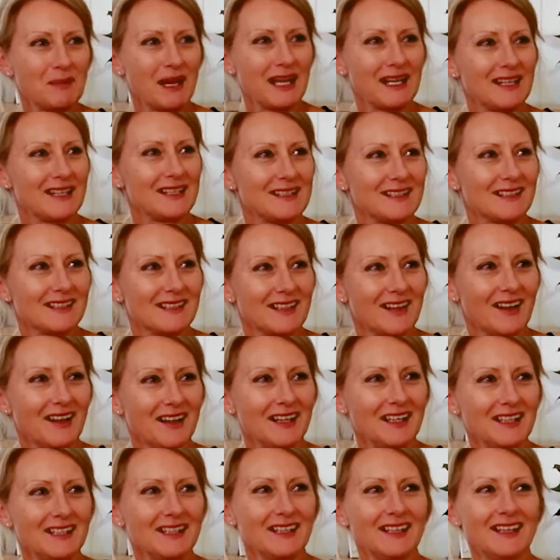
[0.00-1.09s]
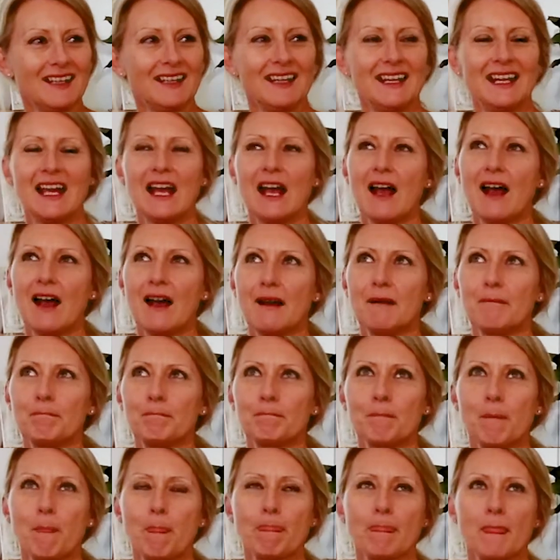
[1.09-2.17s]
inside.
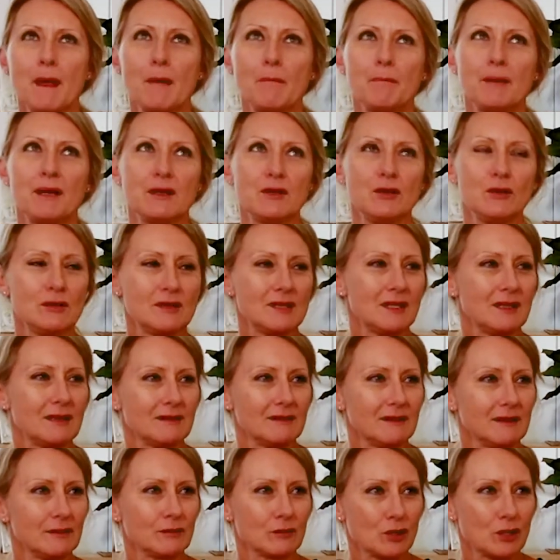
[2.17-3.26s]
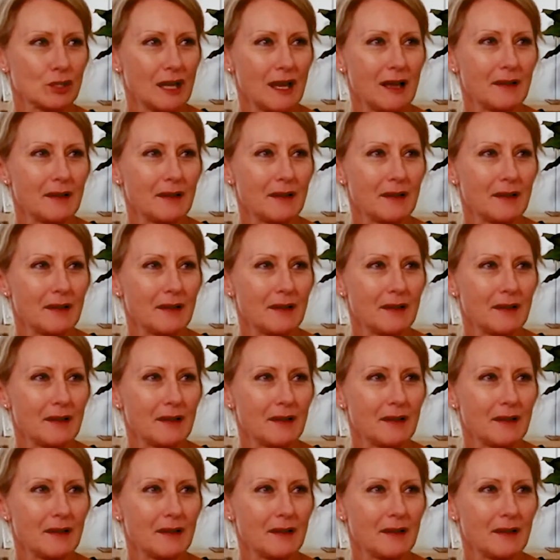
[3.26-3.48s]
But using little sharp